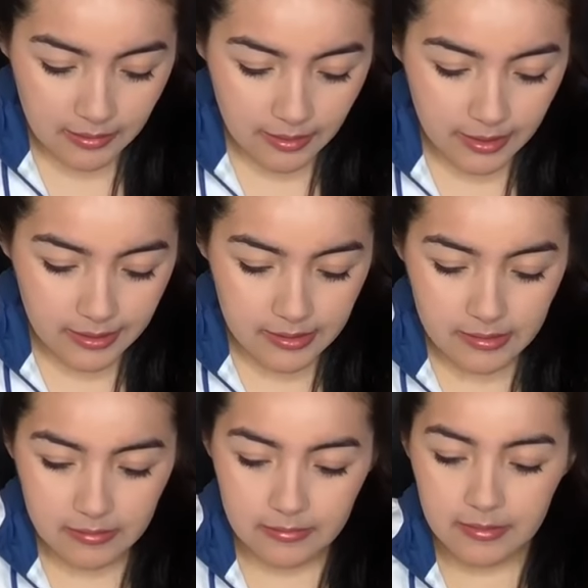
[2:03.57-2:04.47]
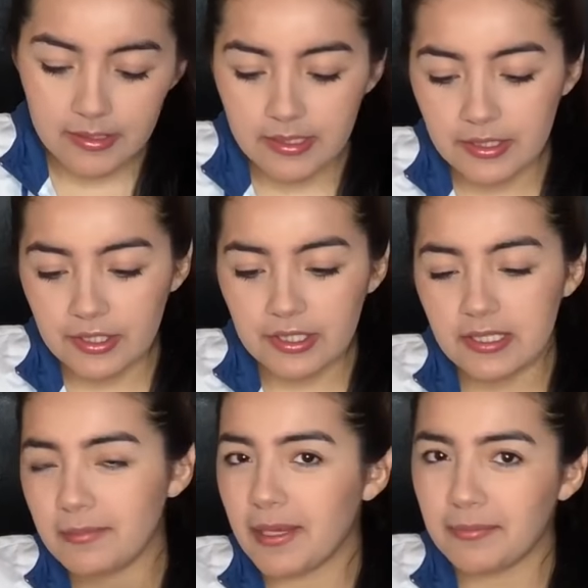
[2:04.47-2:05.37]
Okay, so this is just
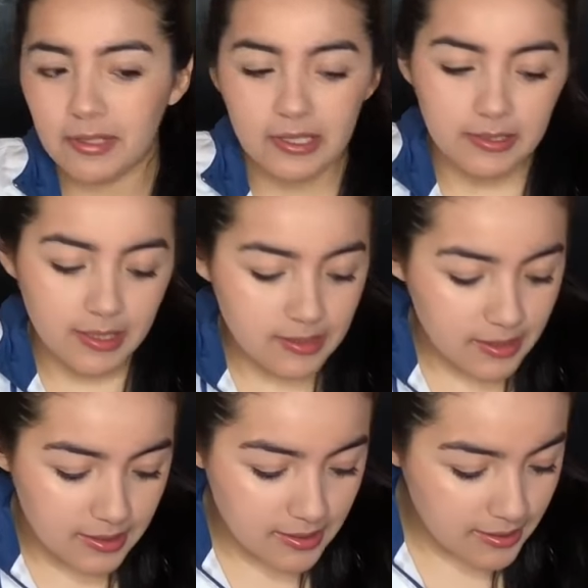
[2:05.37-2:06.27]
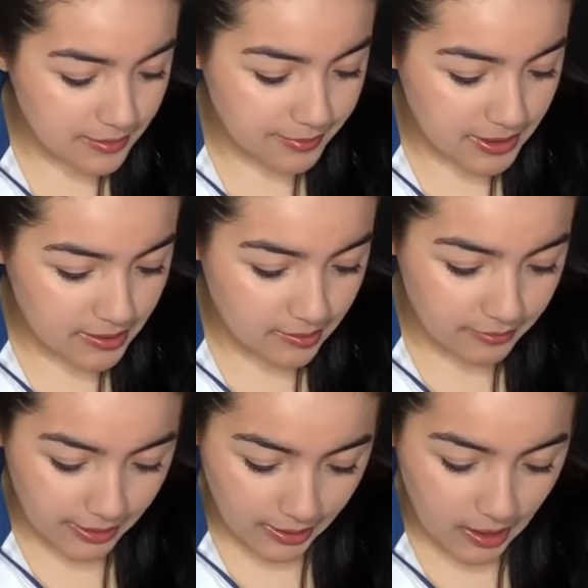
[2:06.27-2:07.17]
the paper that says basically
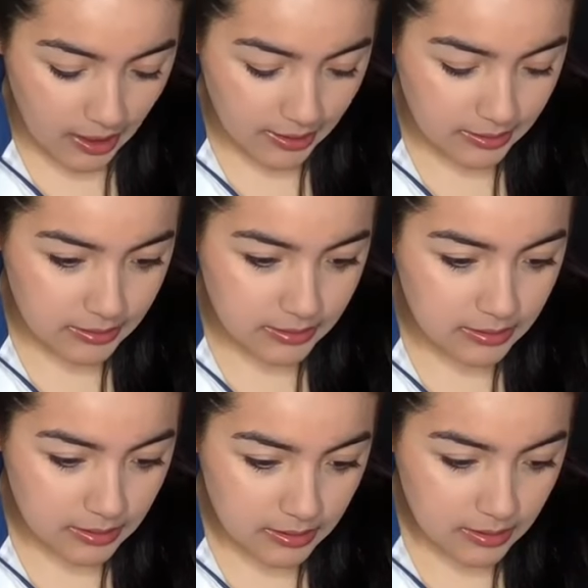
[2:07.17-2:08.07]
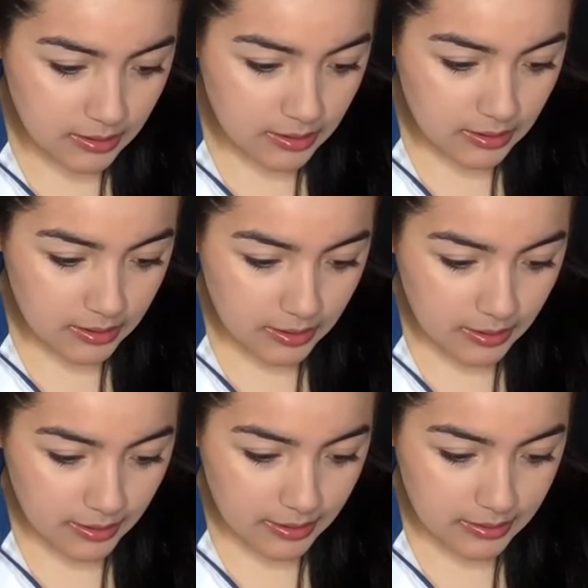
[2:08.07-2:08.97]
what I got.
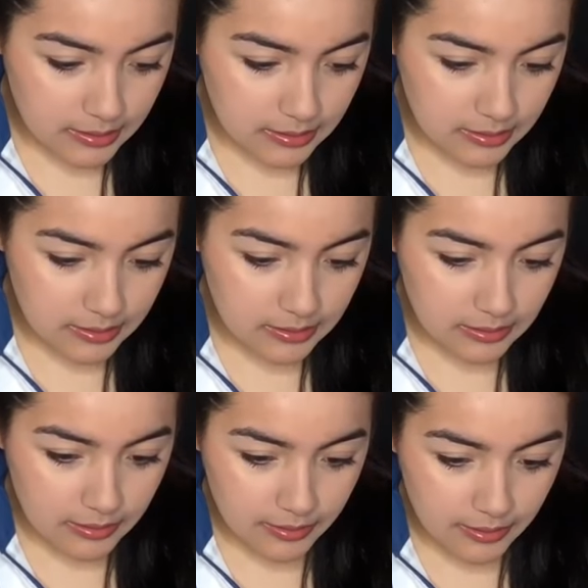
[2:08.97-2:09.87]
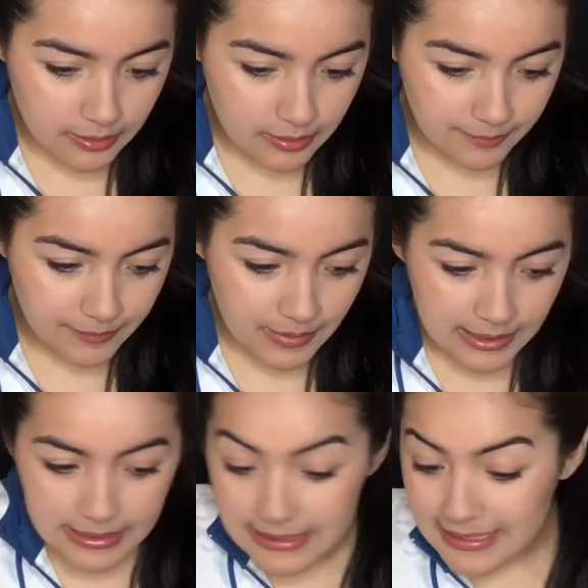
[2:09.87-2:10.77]
Canon
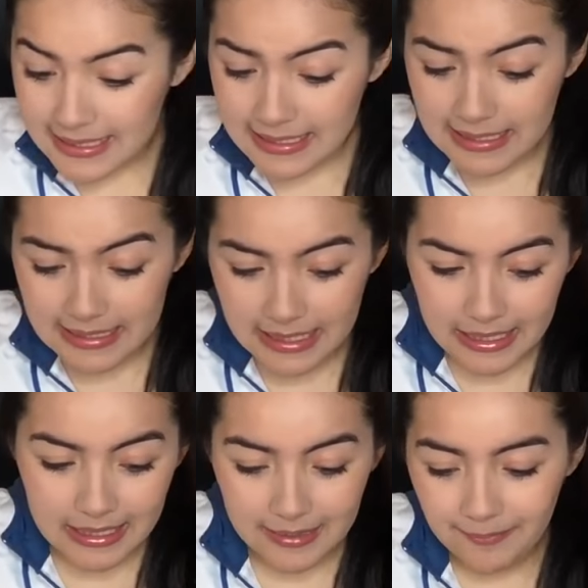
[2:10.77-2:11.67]
T6i.